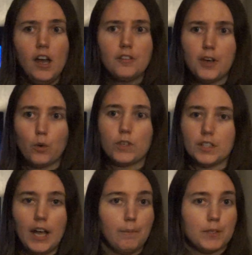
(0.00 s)
There was an
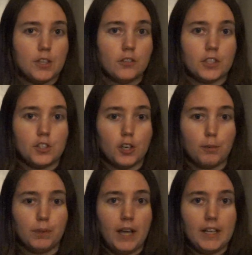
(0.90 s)
episode that took
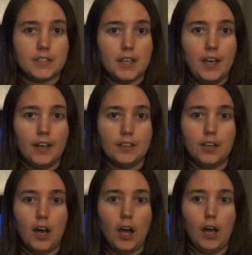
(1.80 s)
place in
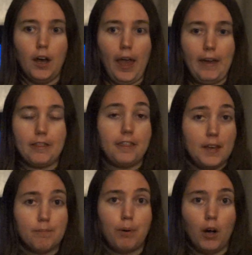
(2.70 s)
a
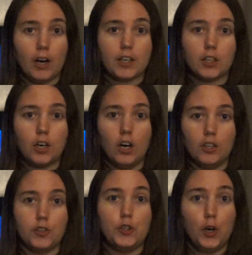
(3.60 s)
theme park
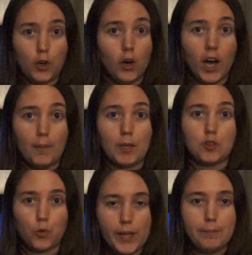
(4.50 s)
called Yokohama
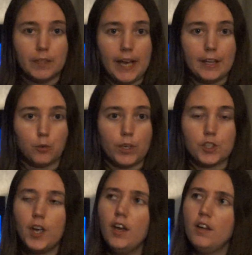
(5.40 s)
Dreamland,
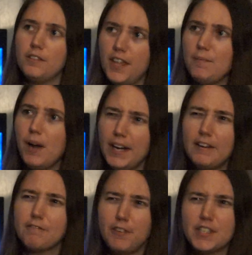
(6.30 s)
which they might
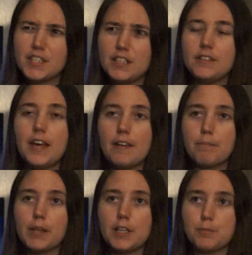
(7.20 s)
have visited that
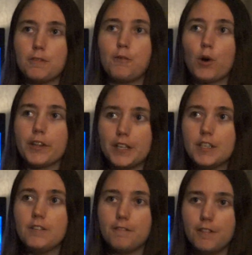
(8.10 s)
place before. They
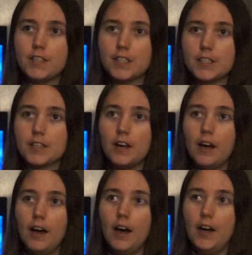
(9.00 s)
did visit
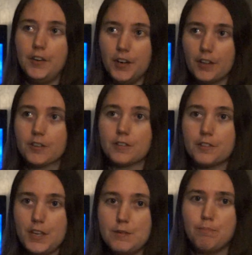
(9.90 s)
another
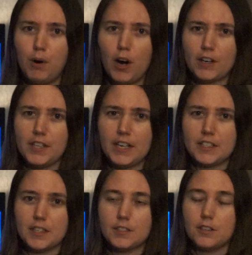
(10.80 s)
theme park that
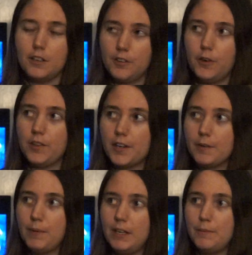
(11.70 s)
existed, although I think
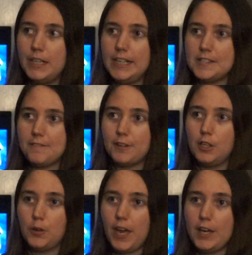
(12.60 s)
it might have been in a different
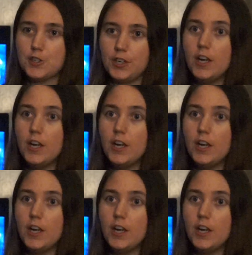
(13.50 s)
location.